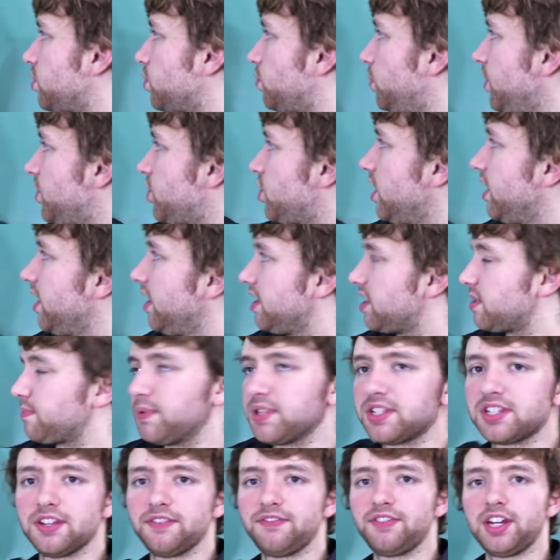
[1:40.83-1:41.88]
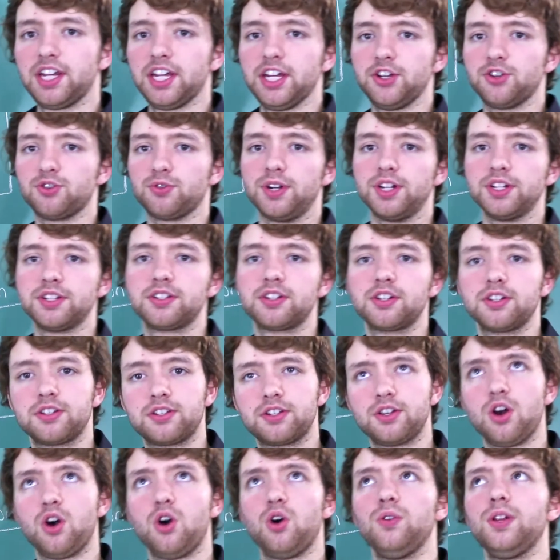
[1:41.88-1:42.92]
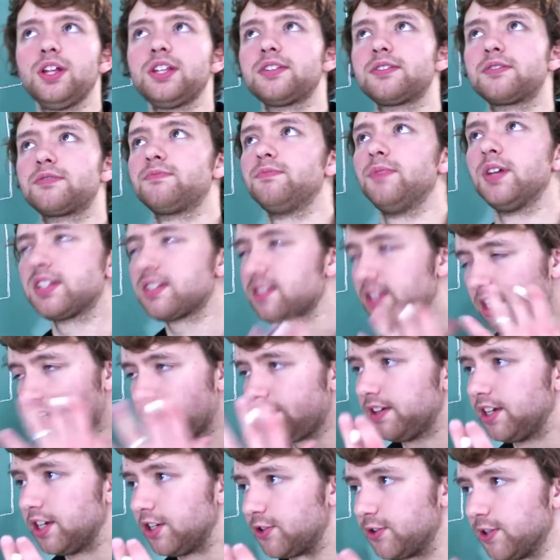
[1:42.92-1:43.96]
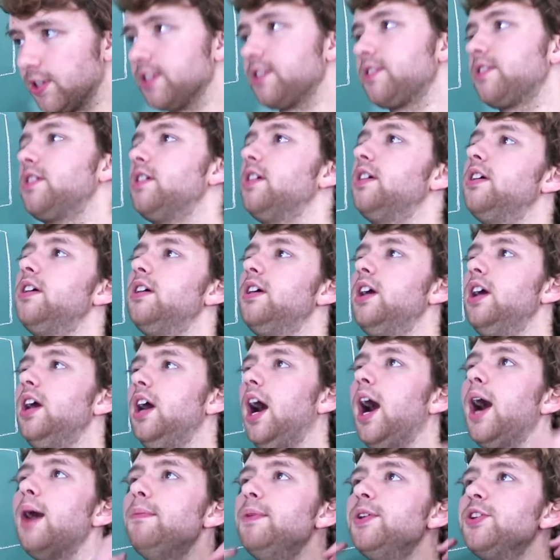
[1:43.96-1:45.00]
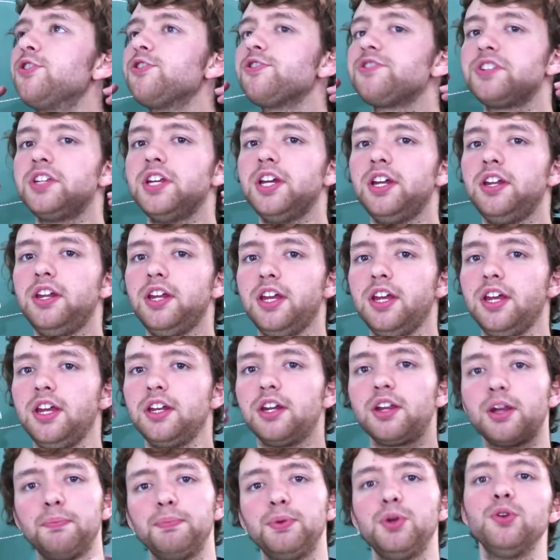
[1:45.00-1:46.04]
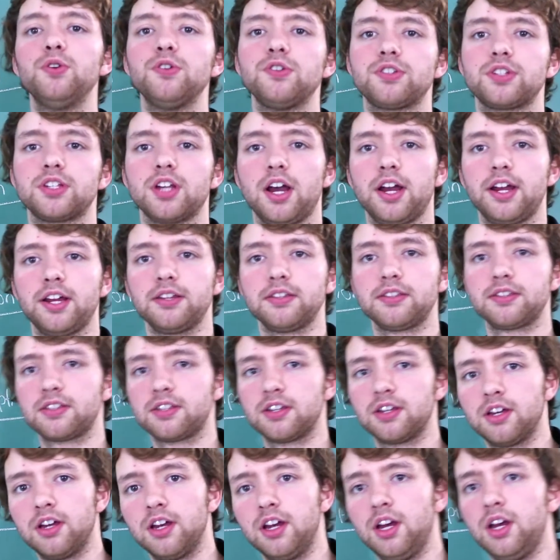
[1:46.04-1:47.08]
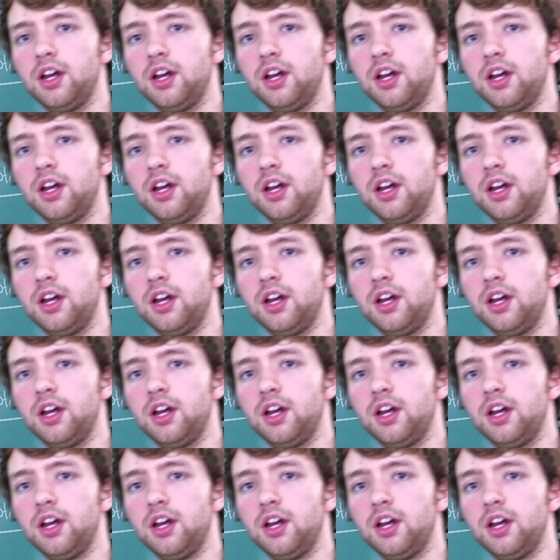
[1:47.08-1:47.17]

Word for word: switching a specific interest, so let's let's think of an interest. I'm interested in computer science.